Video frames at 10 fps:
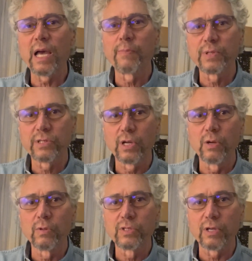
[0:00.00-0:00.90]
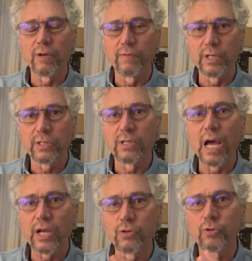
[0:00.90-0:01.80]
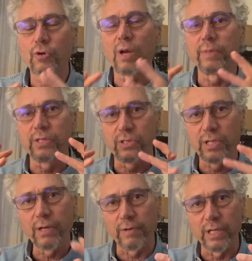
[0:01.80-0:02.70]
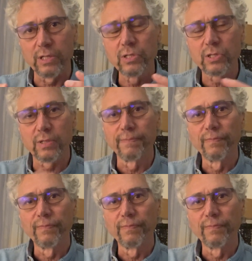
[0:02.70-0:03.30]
episodes of this docudrama series